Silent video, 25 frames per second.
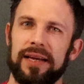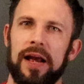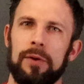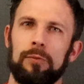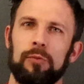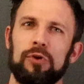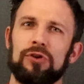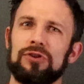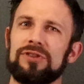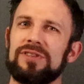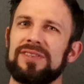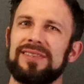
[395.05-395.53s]

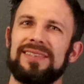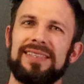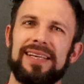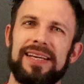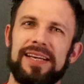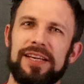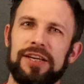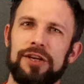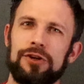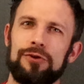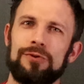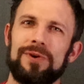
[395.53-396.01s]
And we'll
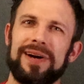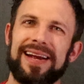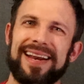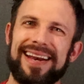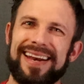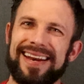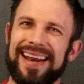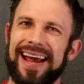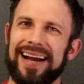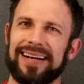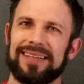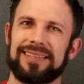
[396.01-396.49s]
see you
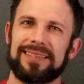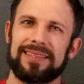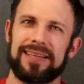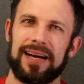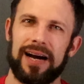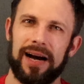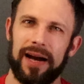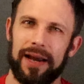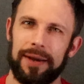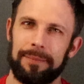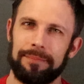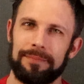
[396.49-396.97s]
next
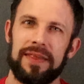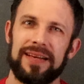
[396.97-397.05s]
time.